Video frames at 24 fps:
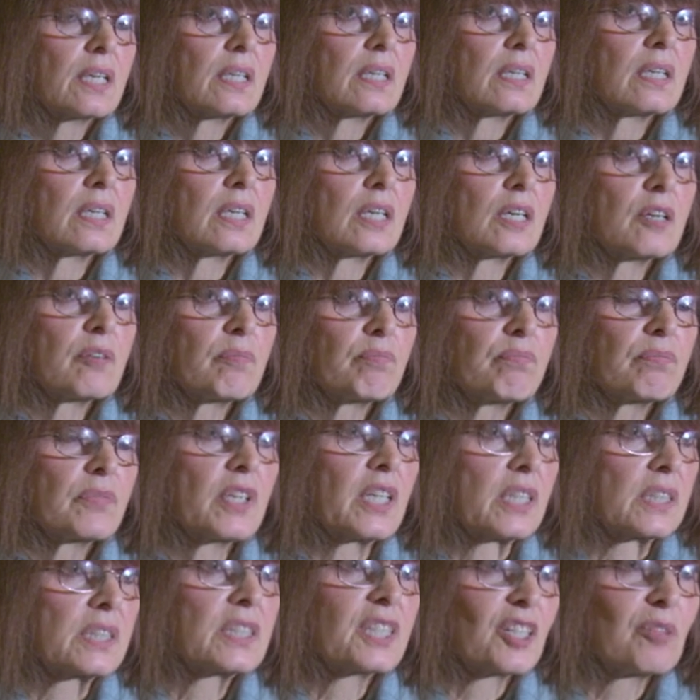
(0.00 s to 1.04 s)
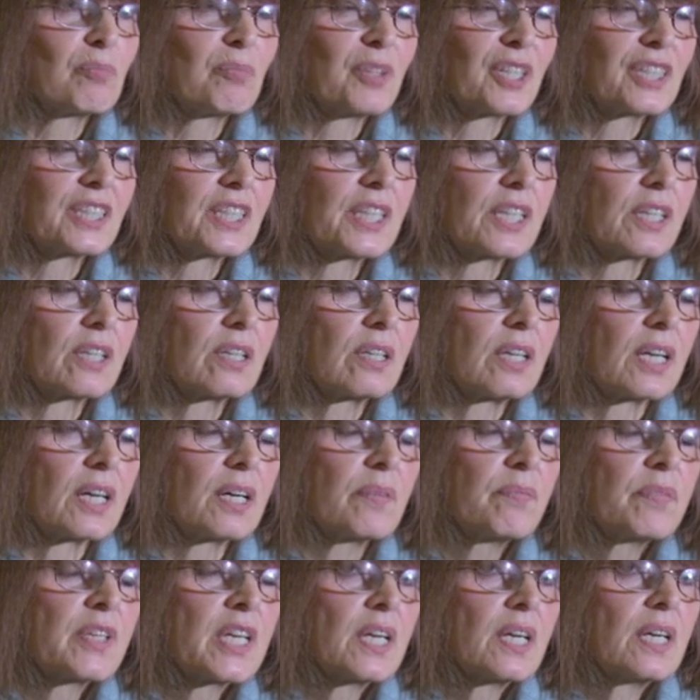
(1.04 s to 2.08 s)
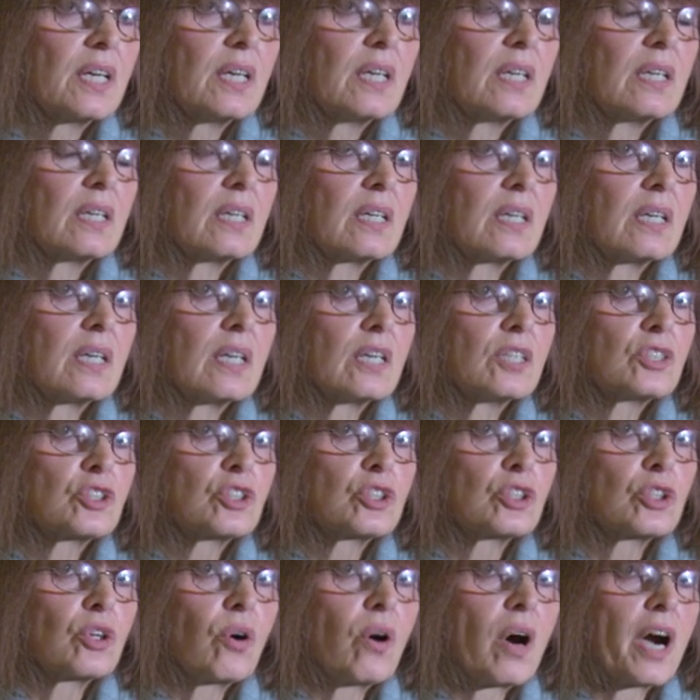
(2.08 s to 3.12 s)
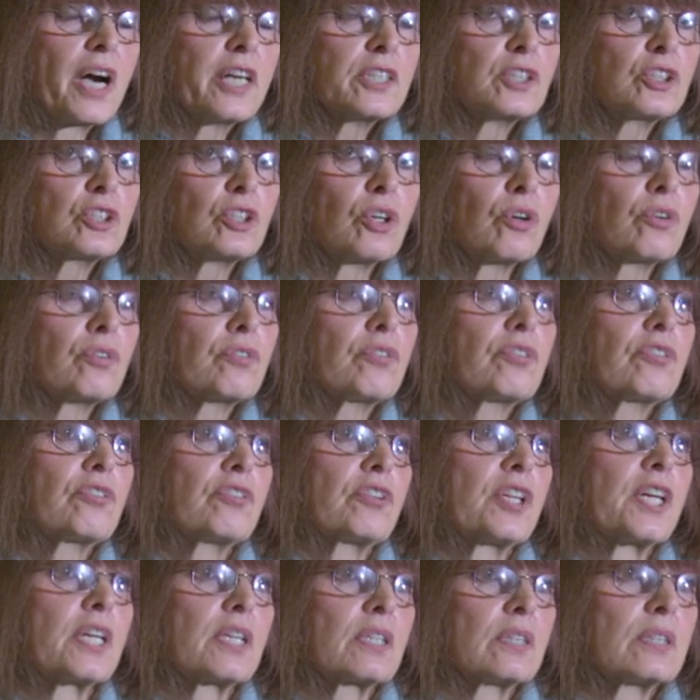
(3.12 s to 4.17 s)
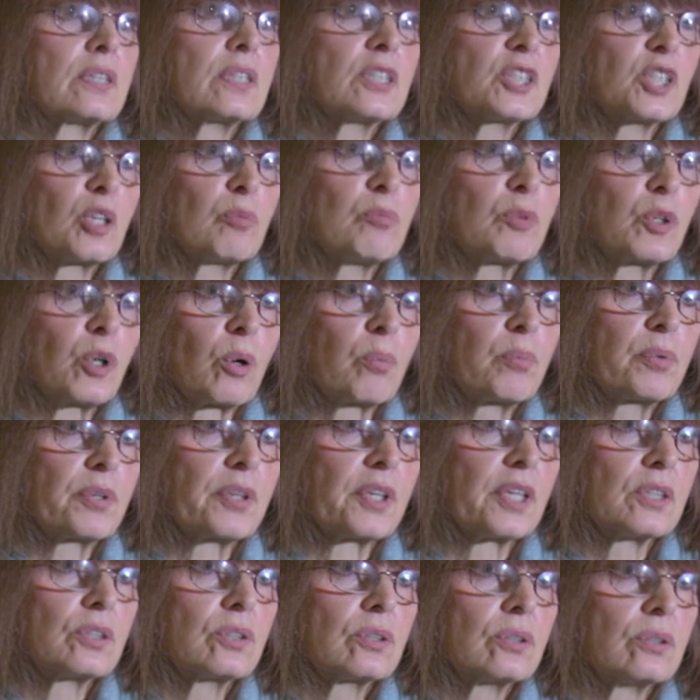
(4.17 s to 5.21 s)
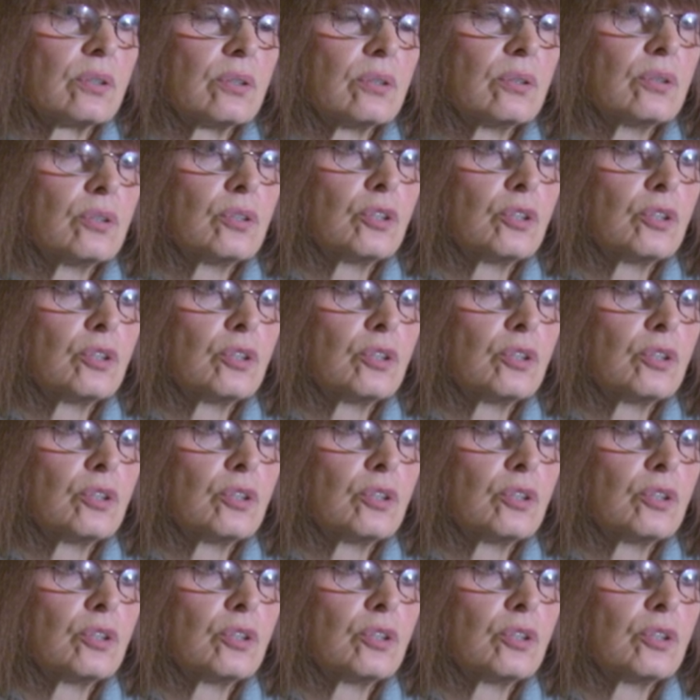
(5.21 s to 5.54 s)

um, LSD in particular. Uh, so I don't think it is appropriate to